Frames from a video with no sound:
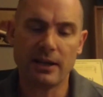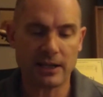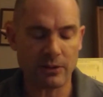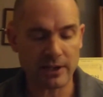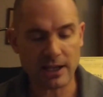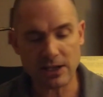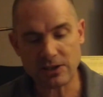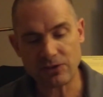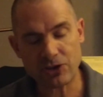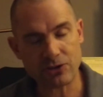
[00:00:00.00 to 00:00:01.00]
Now, in the case
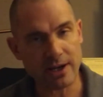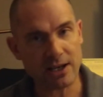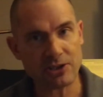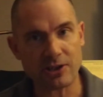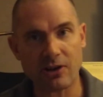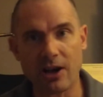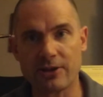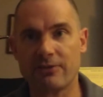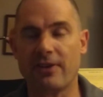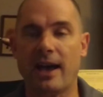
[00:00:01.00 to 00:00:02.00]
of strings, there are
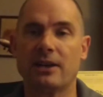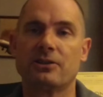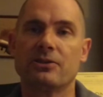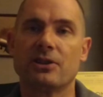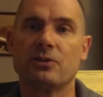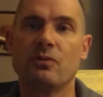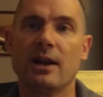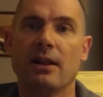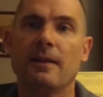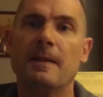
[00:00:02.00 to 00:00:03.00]
other factors as
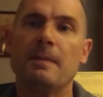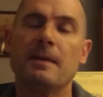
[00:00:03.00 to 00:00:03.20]
well.